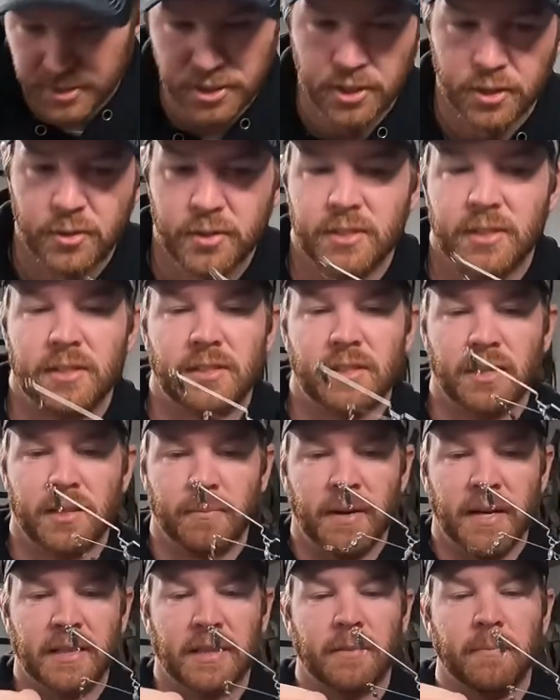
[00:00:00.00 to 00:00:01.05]
do is it's gonna
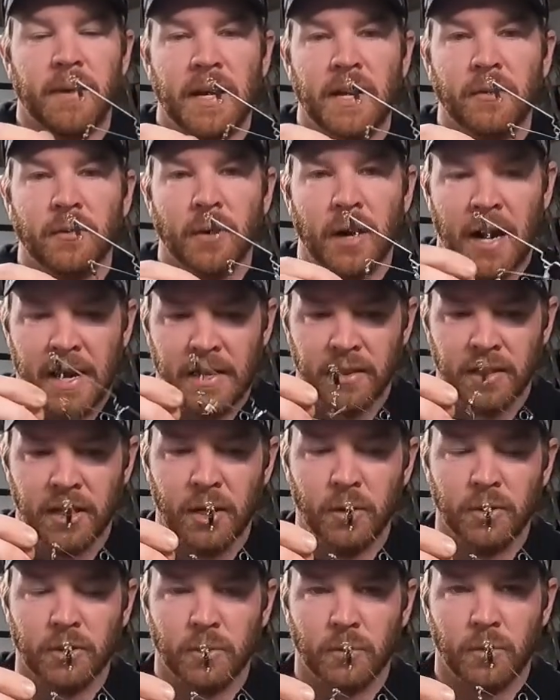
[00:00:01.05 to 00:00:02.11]
make the bait ride
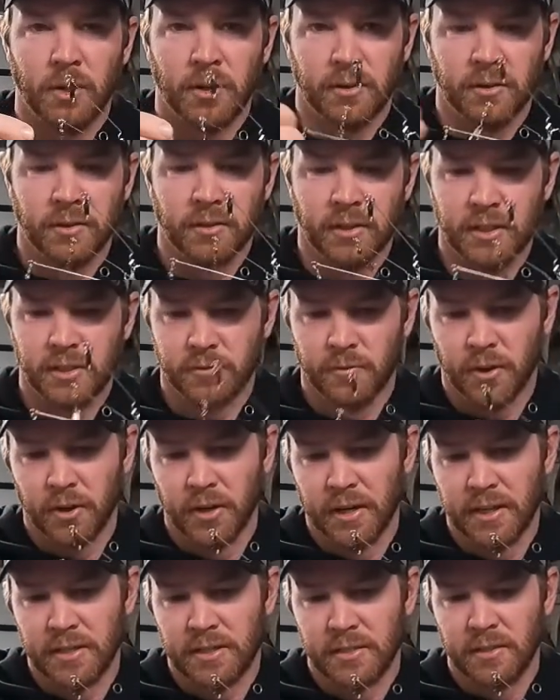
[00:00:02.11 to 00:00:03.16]
low in the water, as
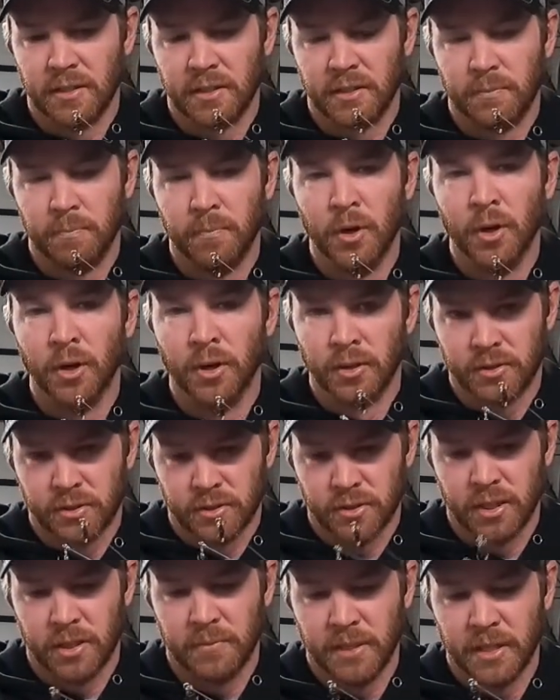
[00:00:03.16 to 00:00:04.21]
far as the hooks
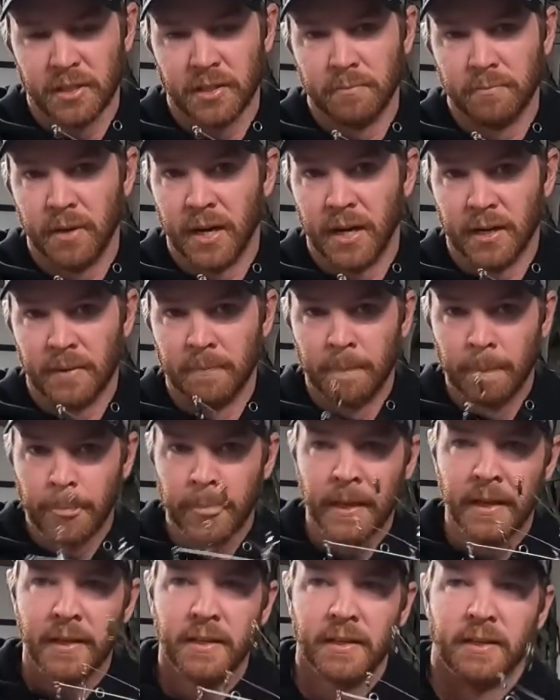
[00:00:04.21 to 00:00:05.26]
are gonna be on the bottom.
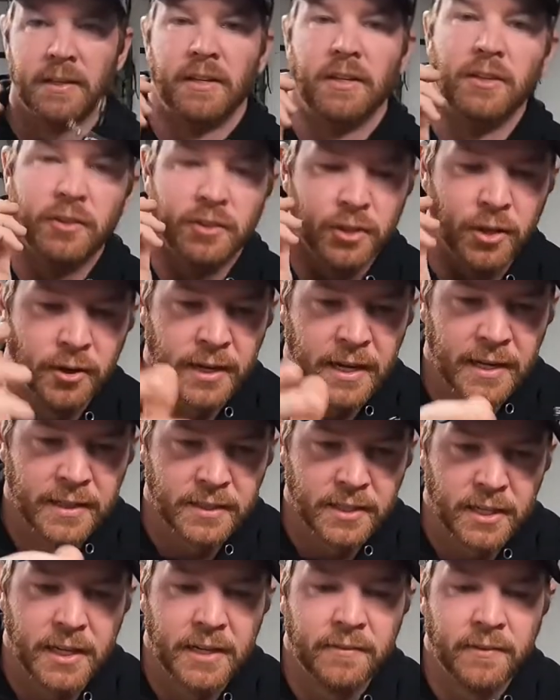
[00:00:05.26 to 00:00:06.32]
You can throw it
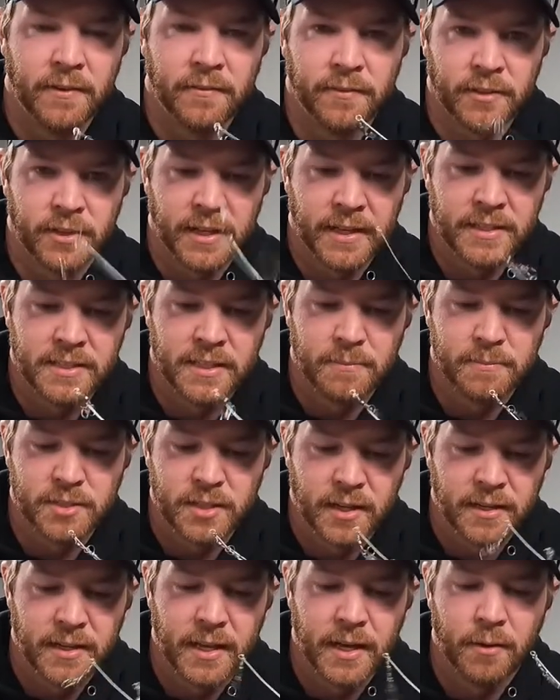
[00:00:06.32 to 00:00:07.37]
out there, even if it lands
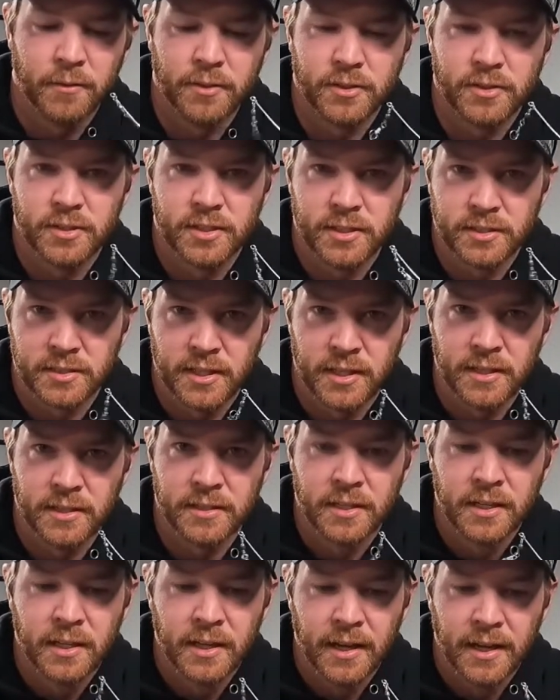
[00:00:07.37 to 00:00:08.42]
upside down with your
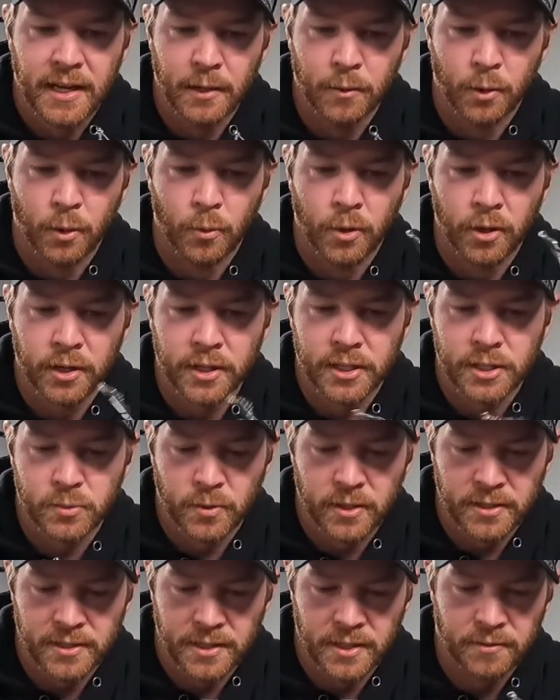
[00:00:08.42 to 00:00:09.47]
16th, it will work its
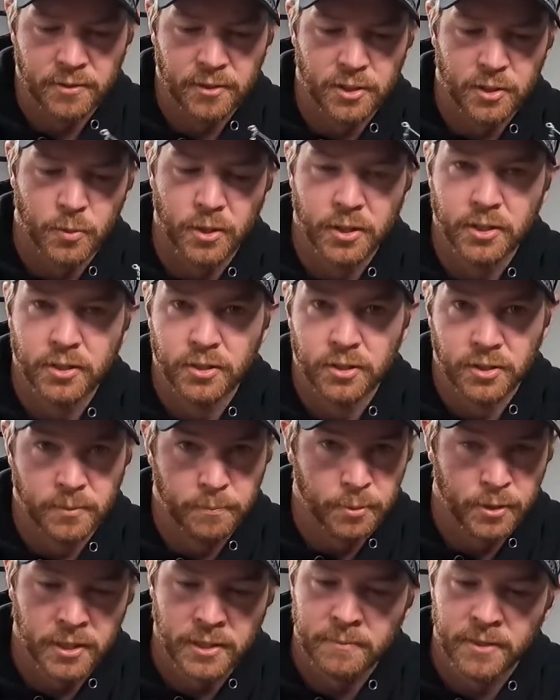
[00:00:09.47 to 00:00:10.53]
way over to where you're
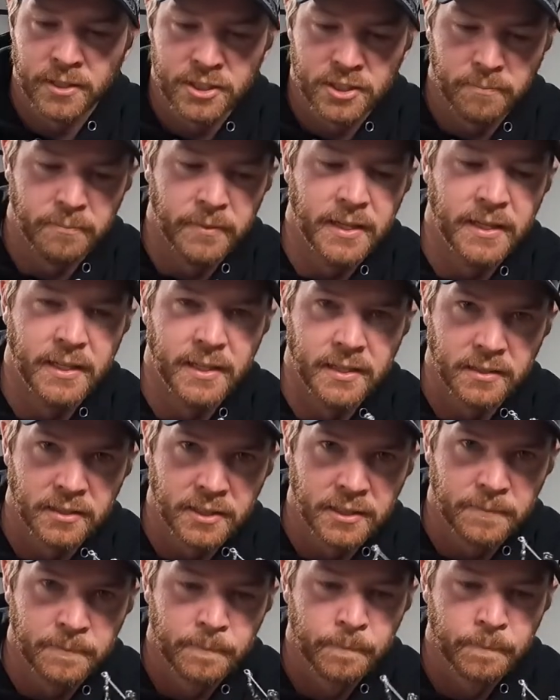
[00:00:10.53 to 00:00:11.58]
hooked pretty much
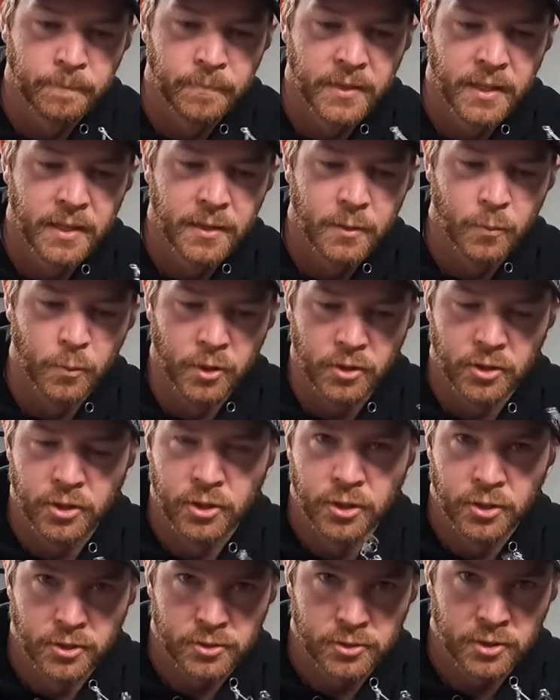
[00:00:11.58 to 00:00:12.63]
immediately, where the
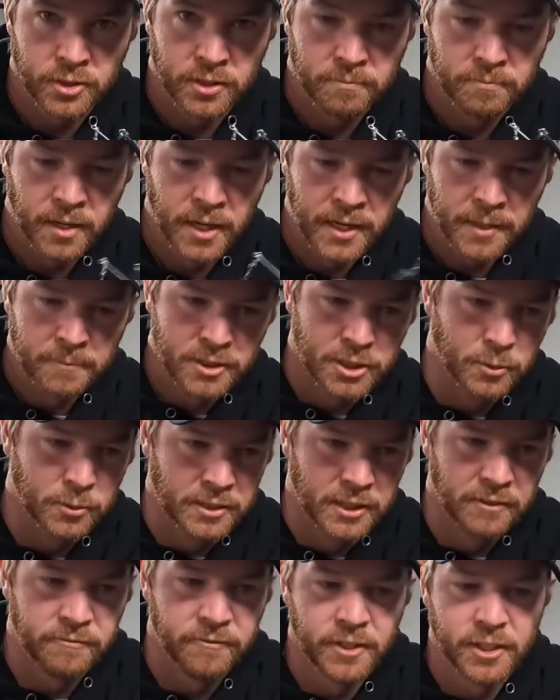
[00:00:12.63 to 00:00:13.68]
hooks are on the bottom, so
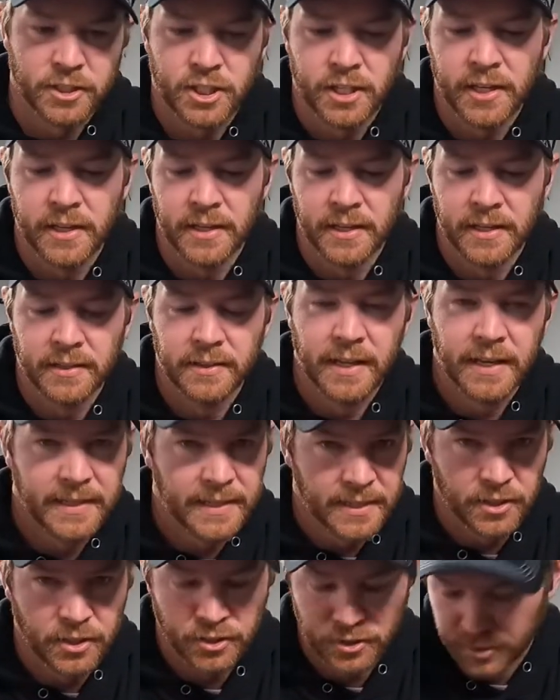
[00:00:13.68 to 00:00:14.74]
when the fish hit it, they
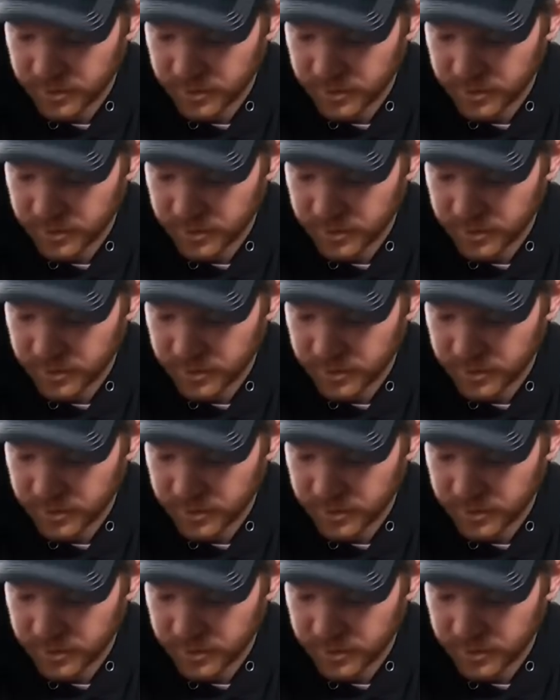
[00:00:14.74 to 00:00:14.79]
get a